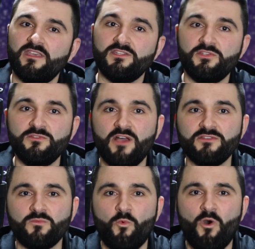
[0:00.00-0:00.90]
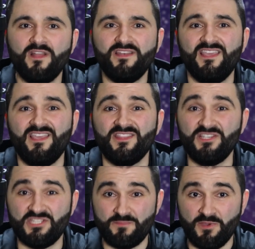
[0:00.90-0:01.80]
In 2001,
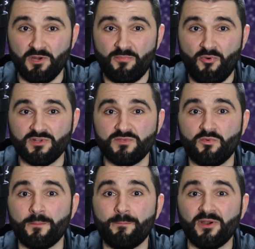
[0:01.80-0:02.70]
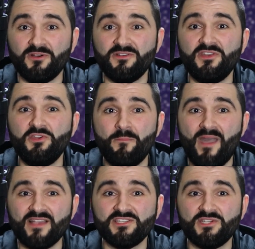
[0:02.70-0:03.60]
these spirit boards were burned in New
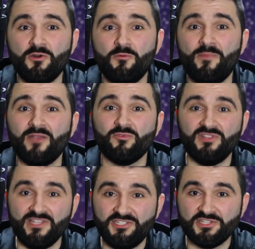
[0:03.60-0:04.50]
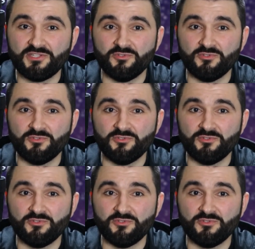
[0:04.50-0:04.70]
Mexico by religious